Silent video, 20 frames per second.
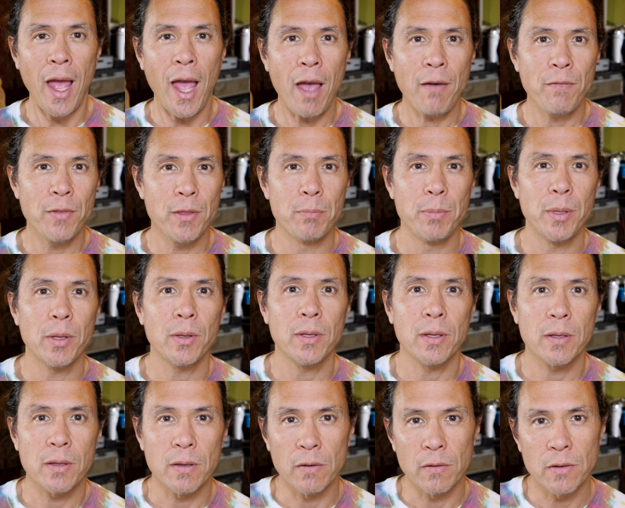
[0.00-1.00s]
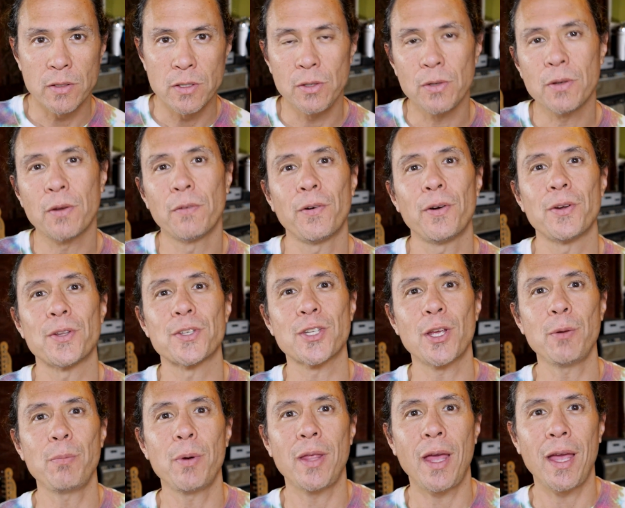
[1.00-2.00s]
have the ability to convert
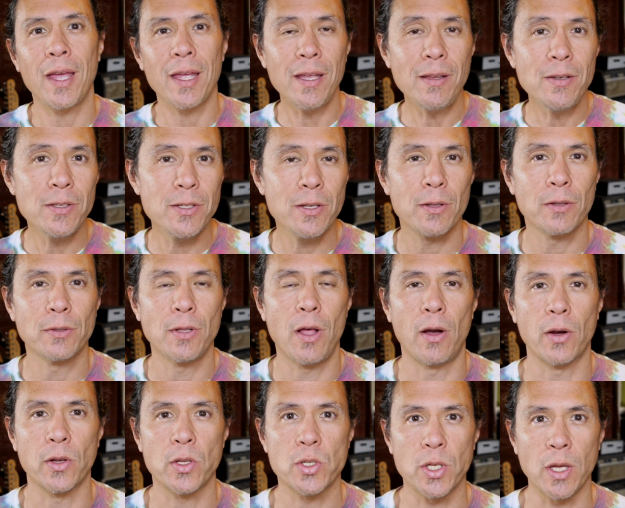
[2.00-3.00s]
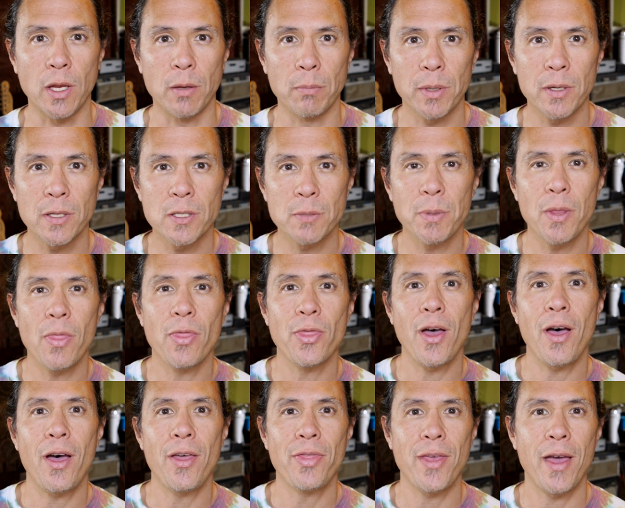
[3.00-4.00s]
some of that into the long chain, but it's been
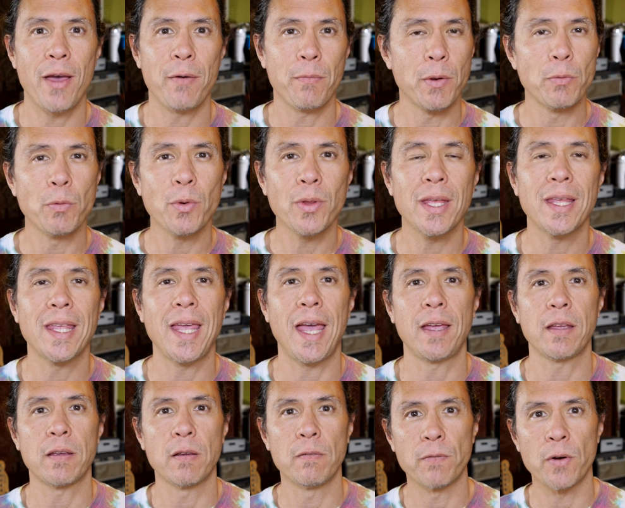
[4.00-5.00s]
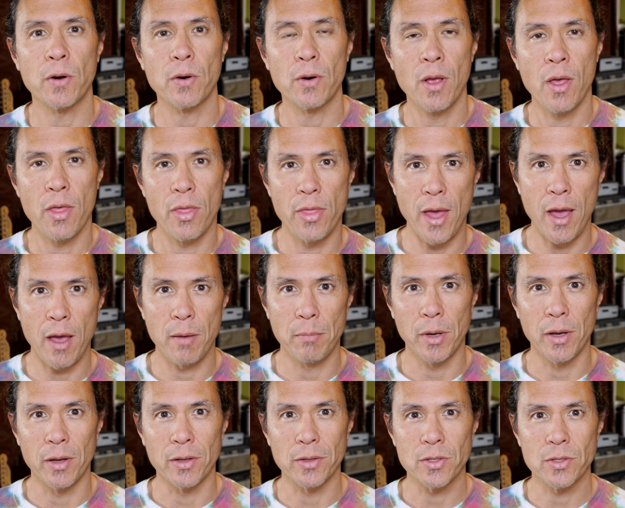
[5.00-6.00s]
thought that we really can't convert that
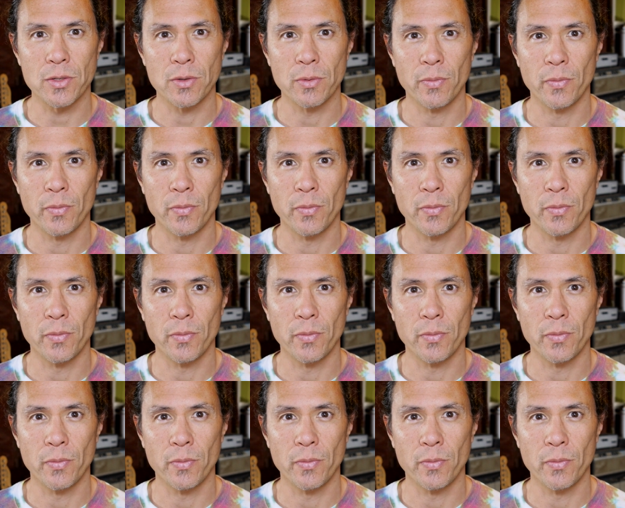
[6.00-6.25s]
much.